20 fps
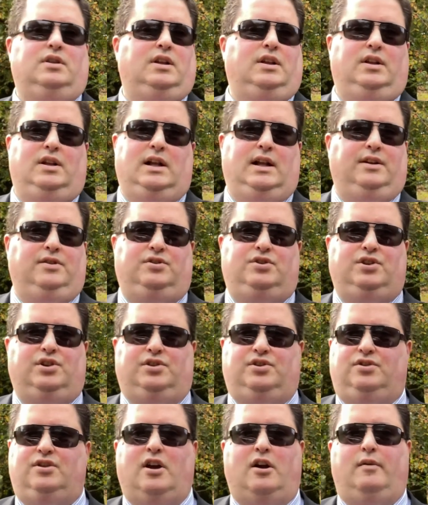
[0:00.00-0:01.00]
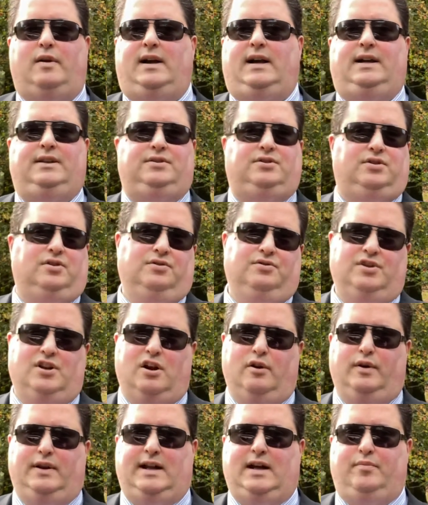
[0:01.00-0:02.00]
and just no ads, no
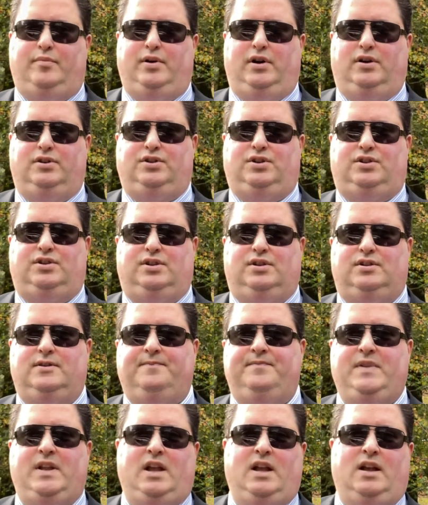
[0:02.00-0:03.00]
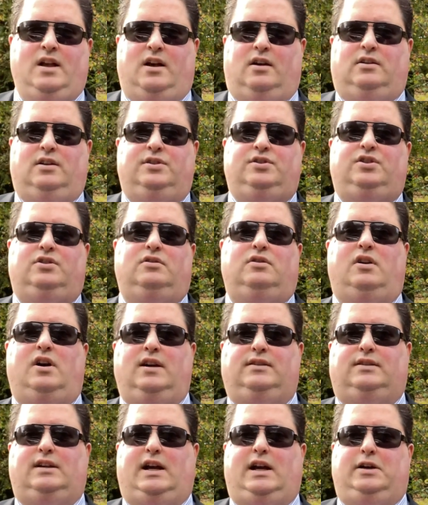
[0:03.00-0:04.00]
in-app purchases. And I do like
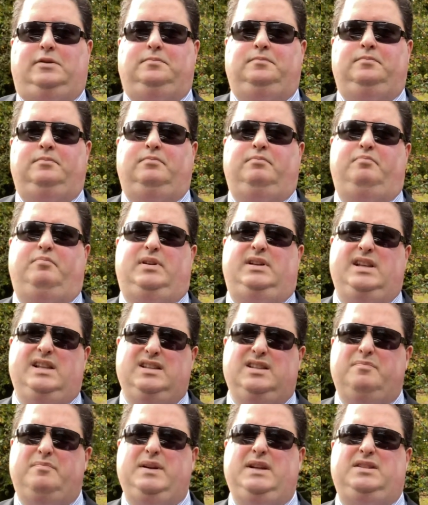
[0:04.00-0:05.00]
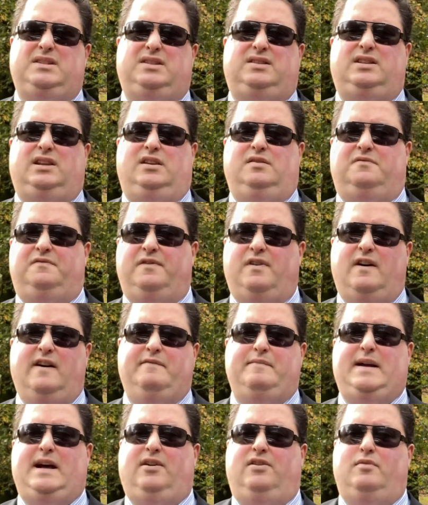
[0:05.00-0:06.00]
that. But it is a bit steep.
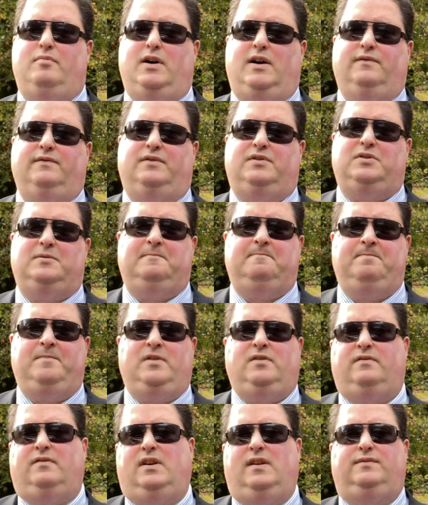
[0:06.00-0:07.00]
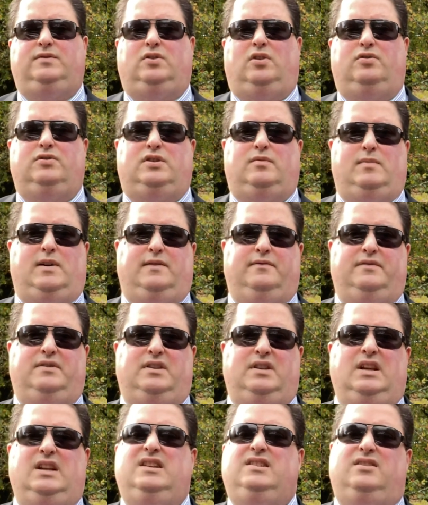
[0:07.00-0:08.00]
£5 a month, $5 a month,
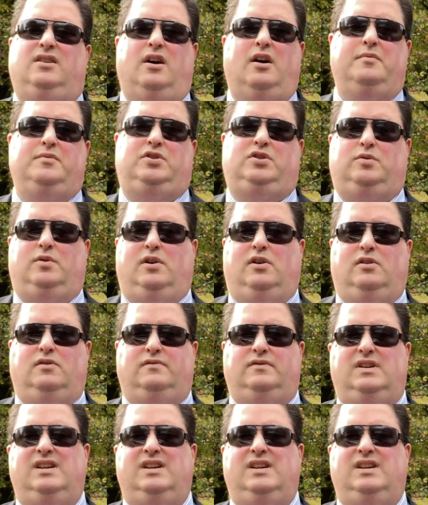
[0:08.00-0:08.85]
times 12